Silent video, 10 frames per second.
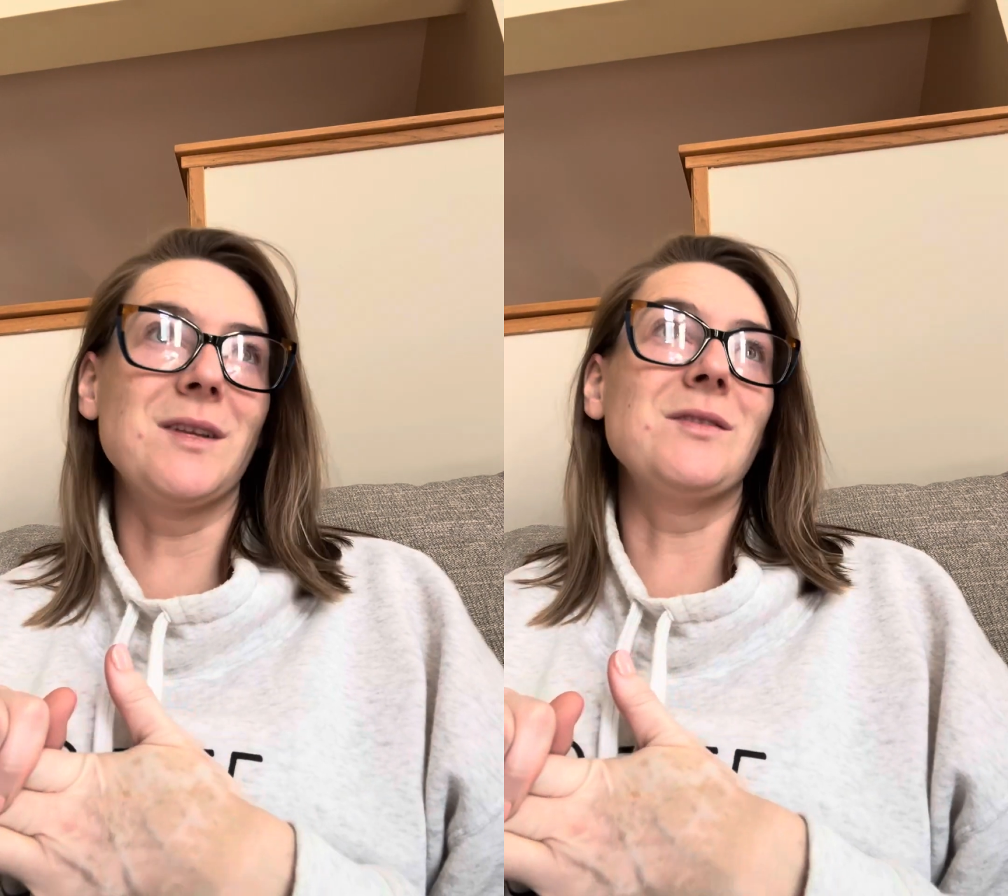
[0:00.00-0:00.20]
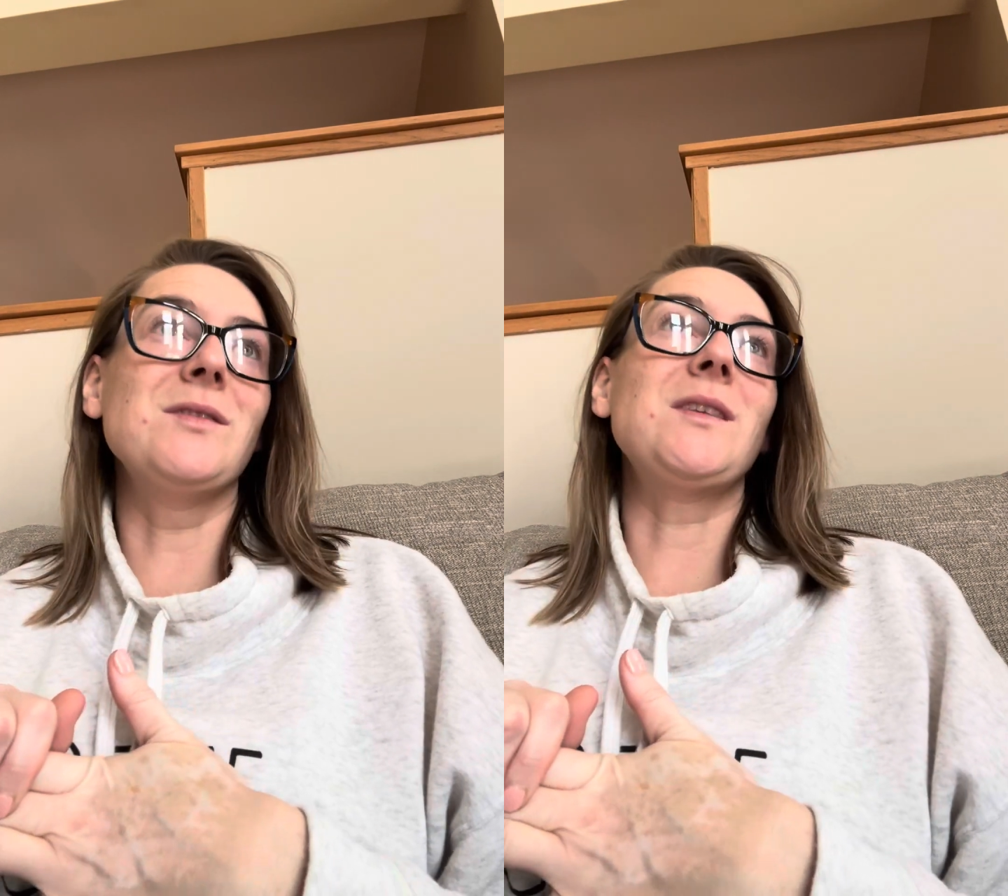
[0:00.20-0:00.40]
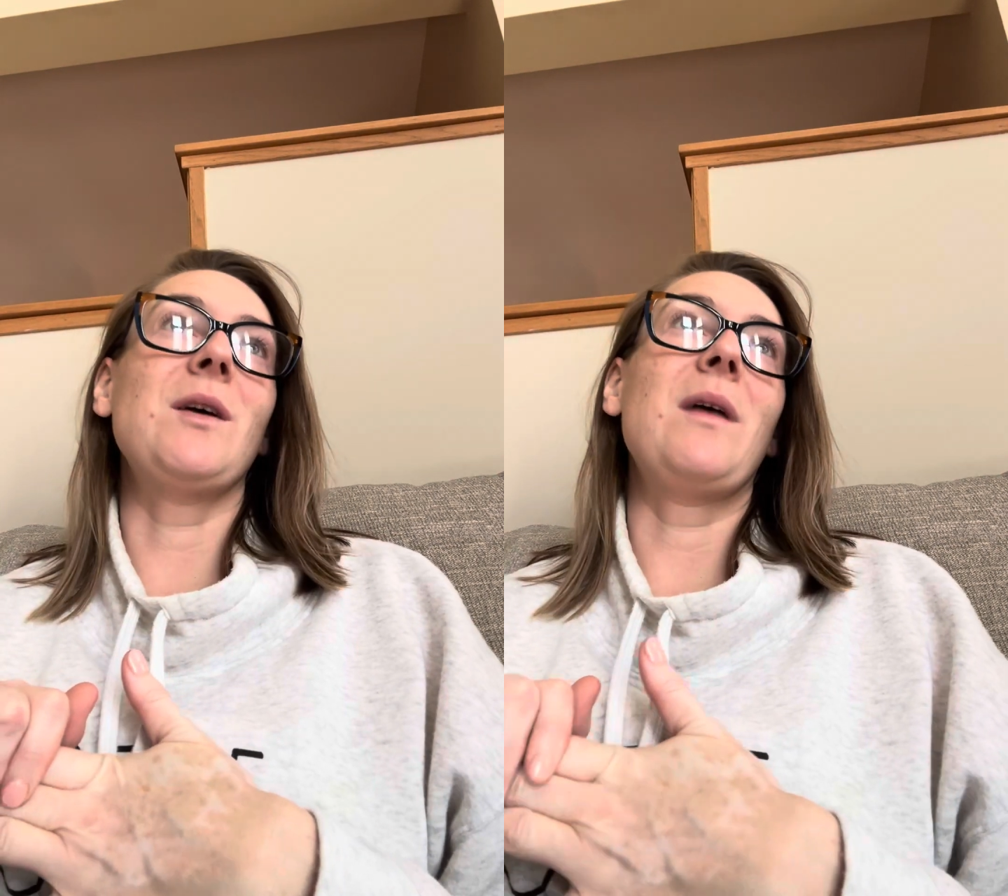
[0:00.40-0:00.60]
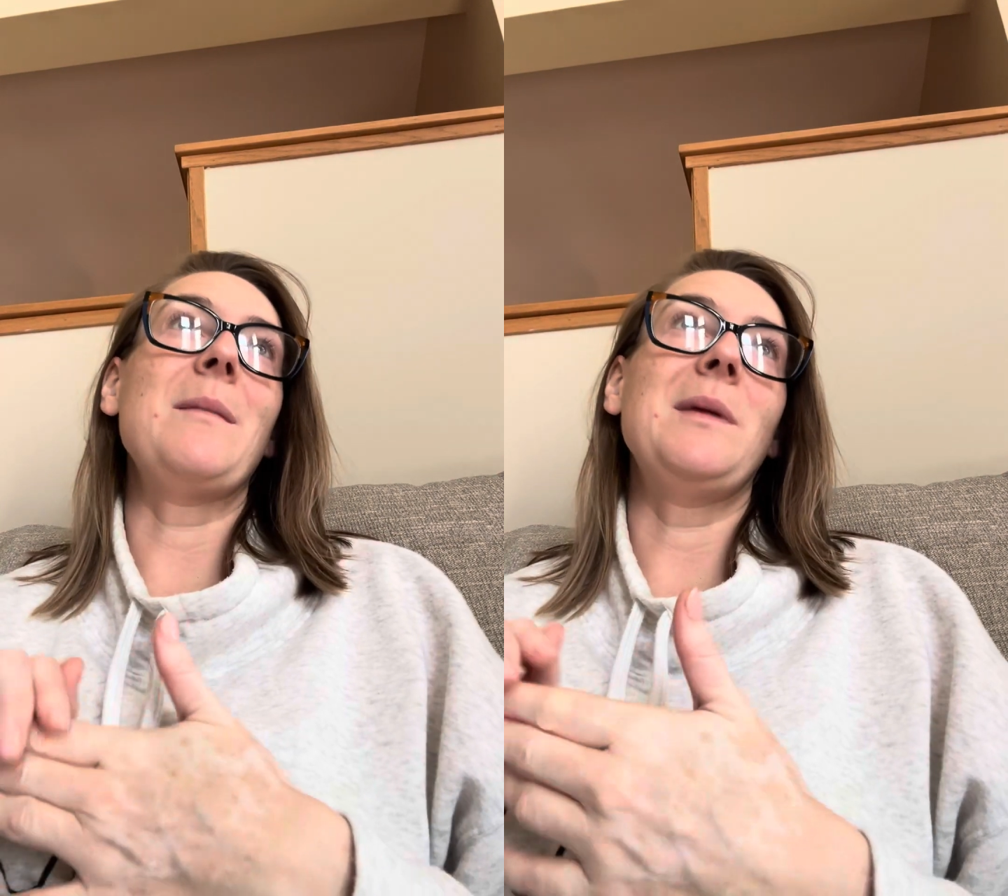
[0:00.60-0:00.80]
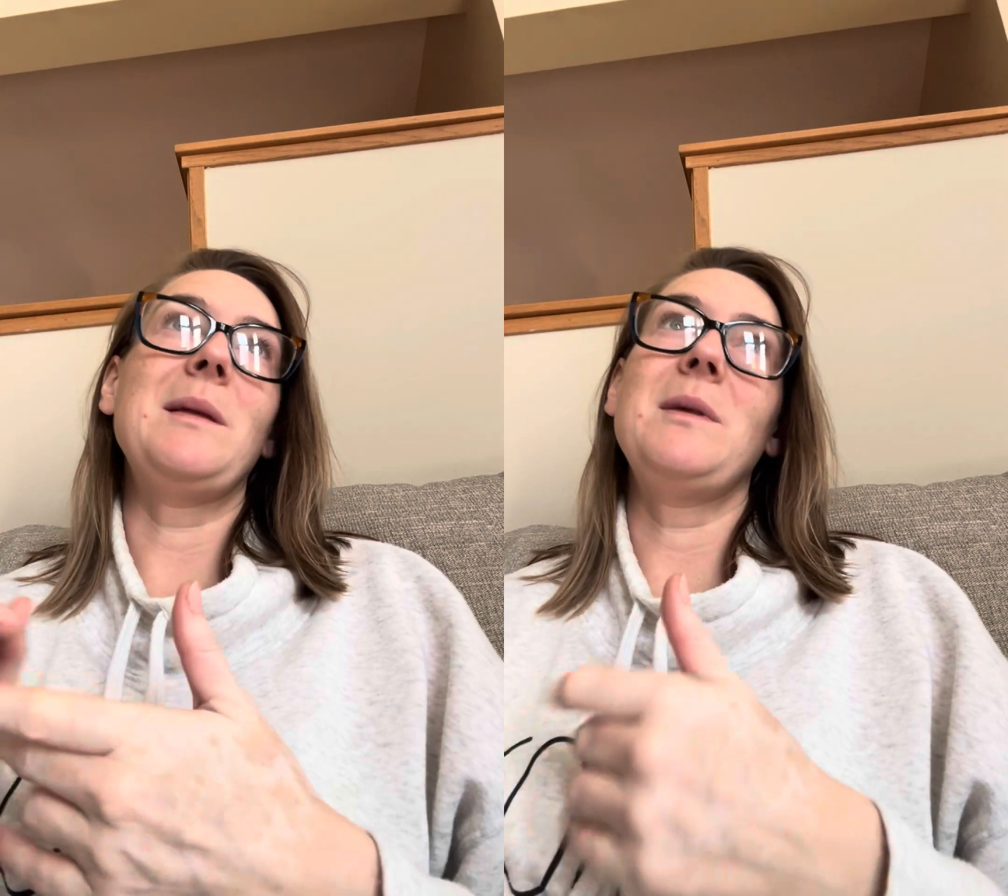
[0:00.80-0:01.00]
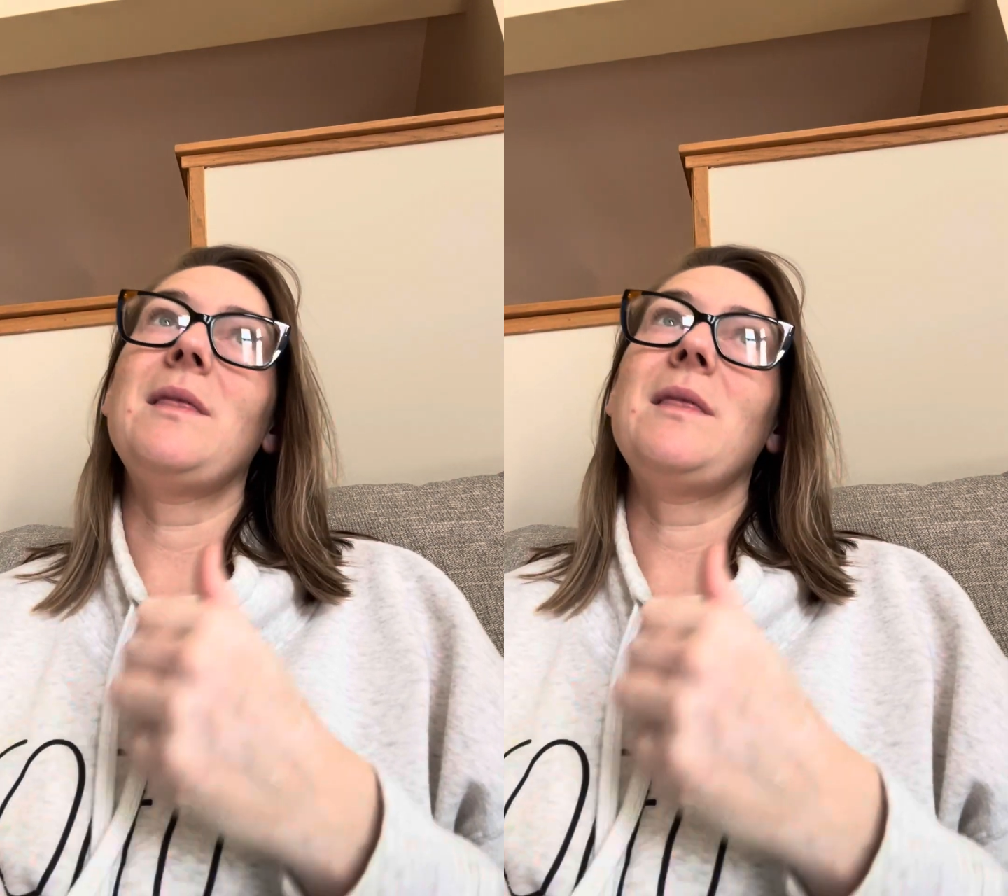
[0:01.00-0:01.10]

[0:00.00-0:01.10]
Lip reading: And so that made me